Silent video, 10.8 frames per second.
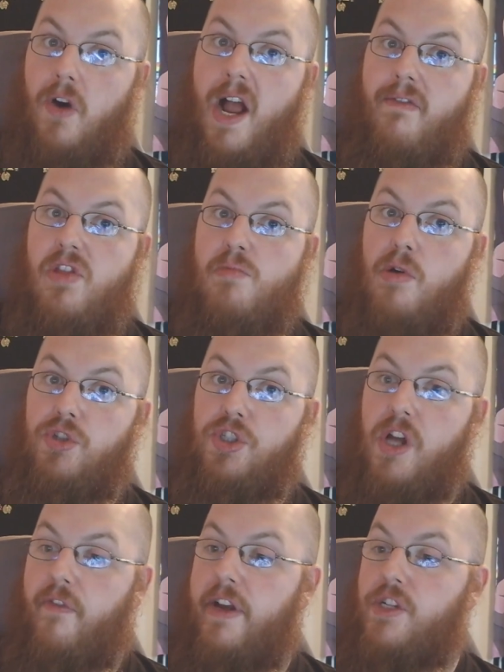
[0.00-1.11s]
having the most
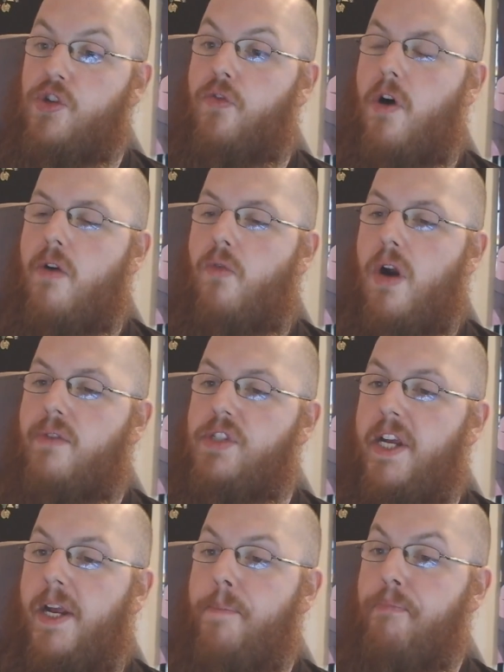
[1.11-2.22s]
stuffing so far of what I've
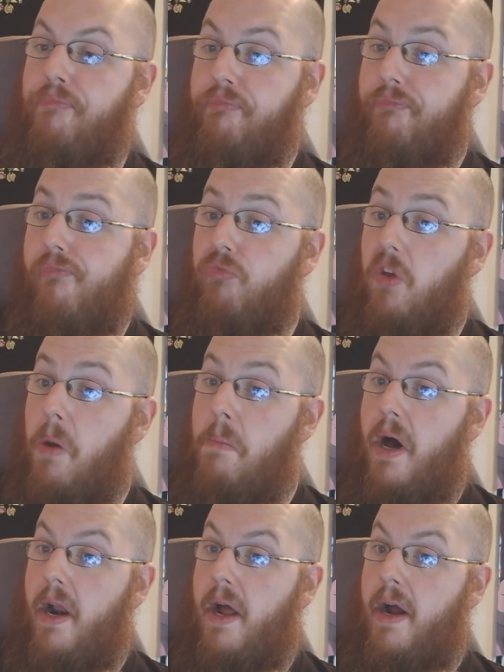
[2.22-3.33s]
seen.
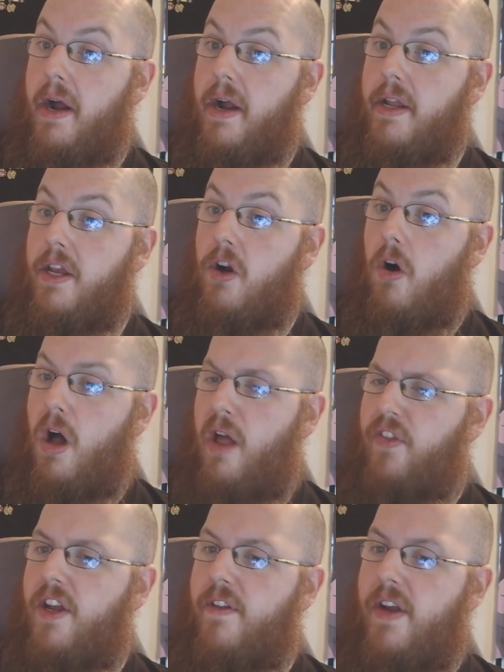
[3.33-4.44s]
But, at
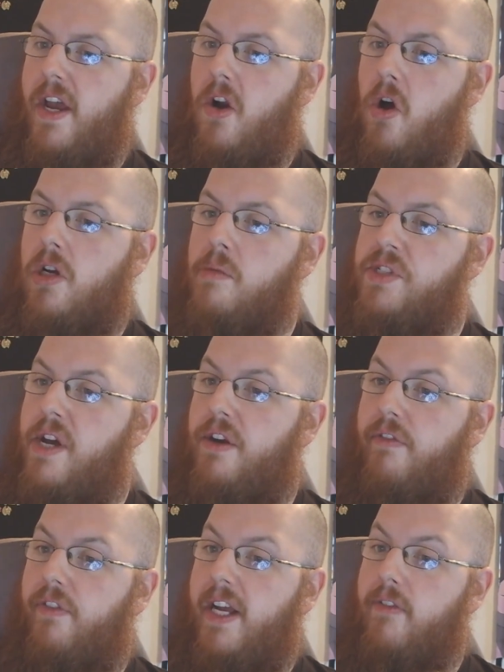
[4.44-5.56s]
the end of the day, it all comes down to
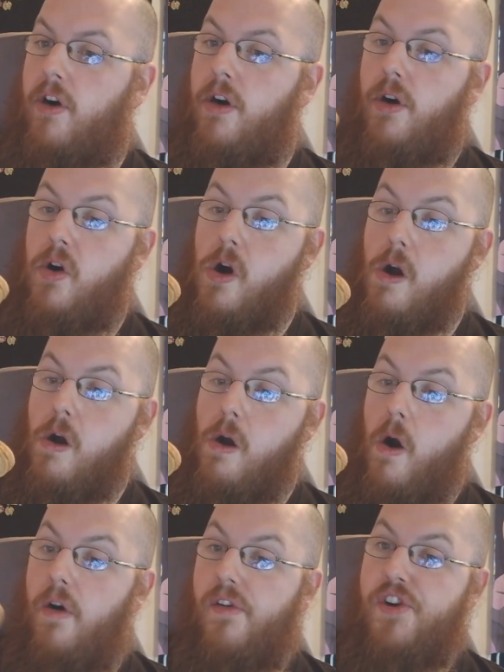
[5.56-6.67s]
flavor.
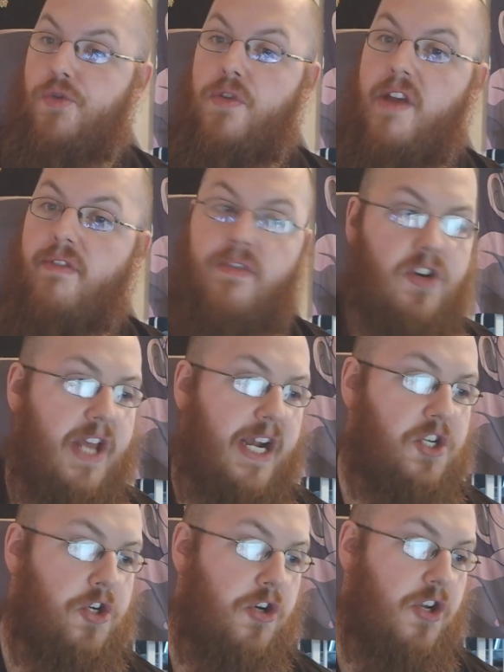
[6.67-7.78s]
Oh, and this one, they've even
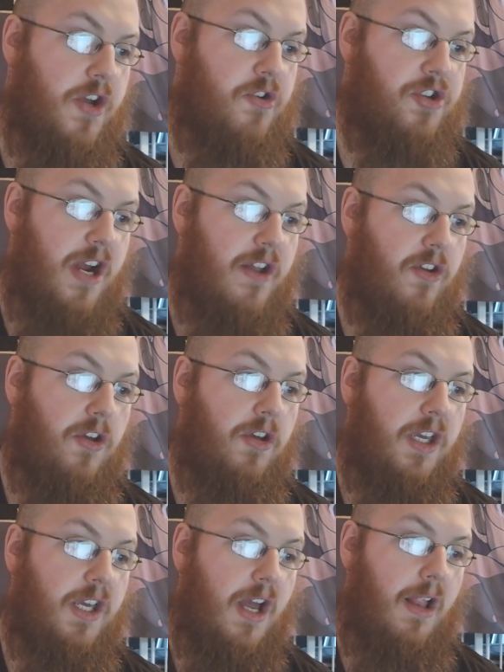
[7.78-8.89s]
textured the other side of the
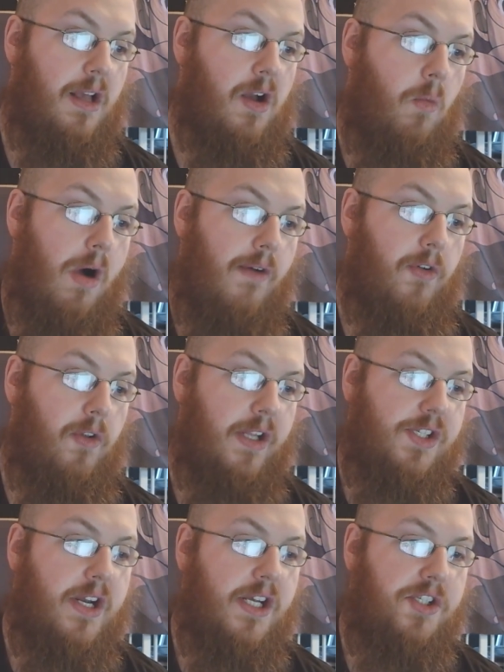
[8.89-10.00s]
cookie kind of like a waffle. That's
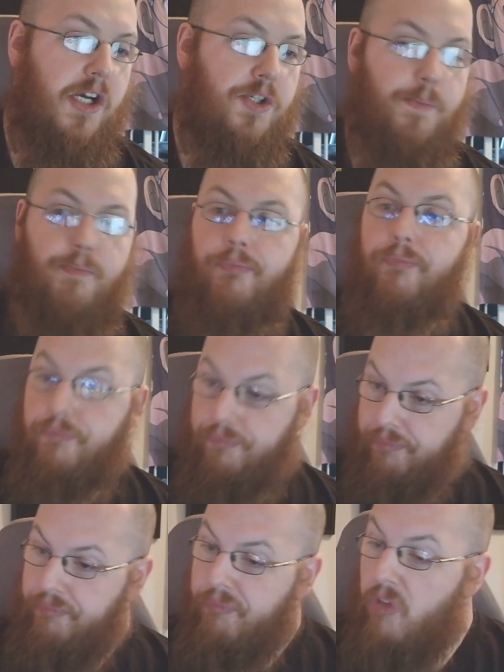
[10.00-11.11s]
a nice touch.
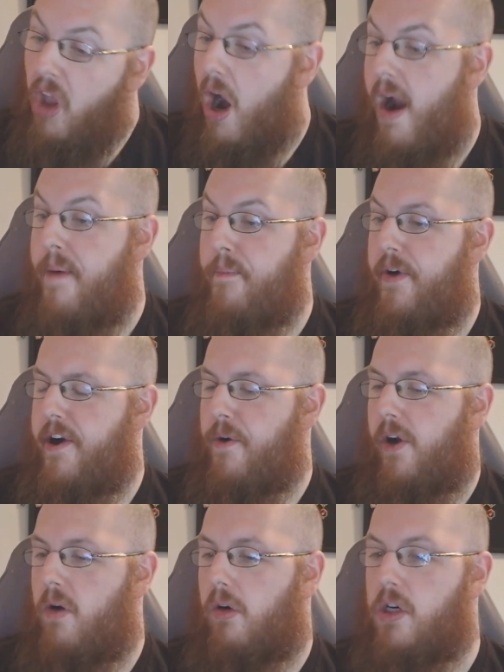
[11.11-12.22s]
All right, well, here we
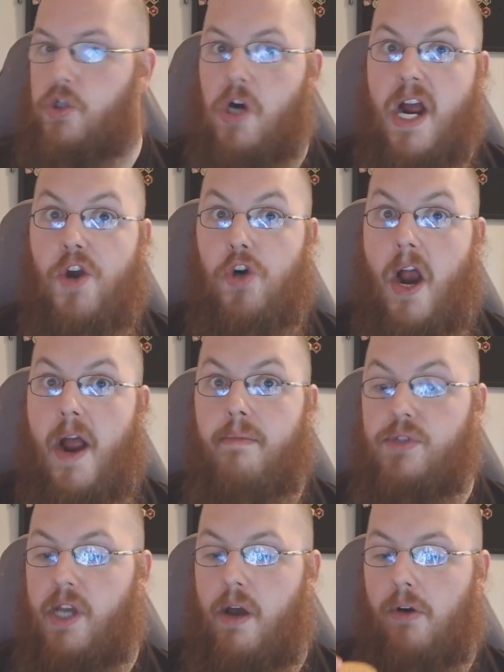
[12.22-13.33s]
go. We're going to try it dry and
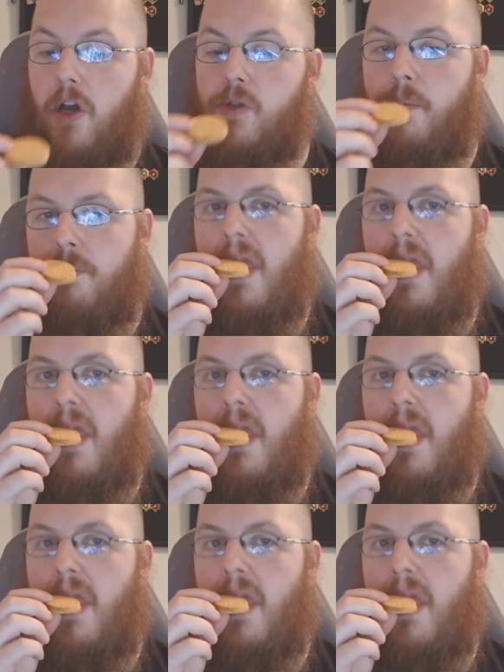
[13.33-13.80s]
see how it goes.